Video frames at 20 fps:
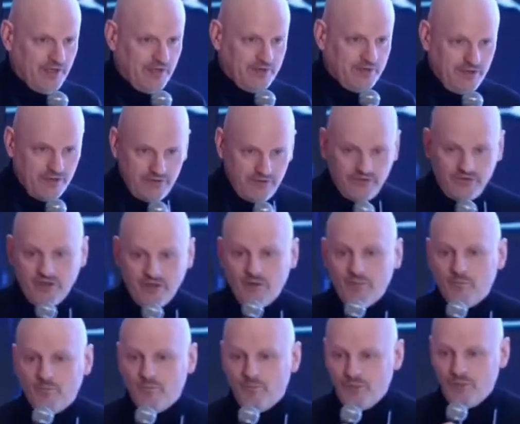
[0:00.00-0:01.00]
There's
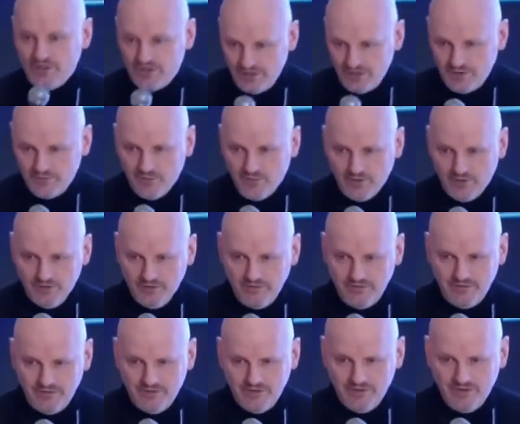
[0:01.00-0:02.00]
business
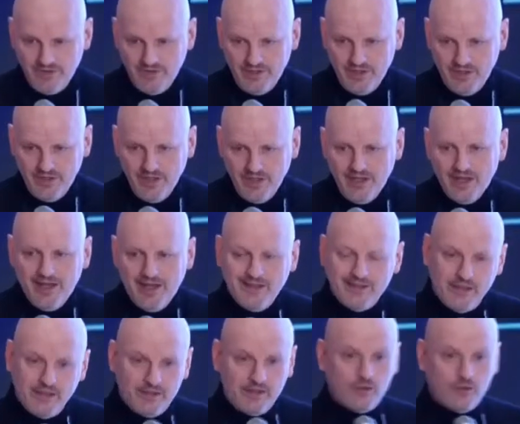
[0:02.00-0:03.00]
models, and
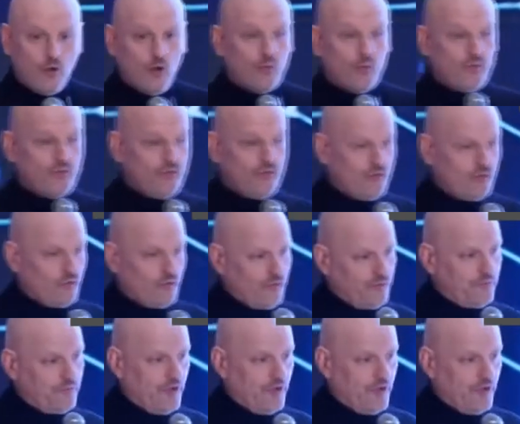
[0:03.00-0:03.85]
then there are open source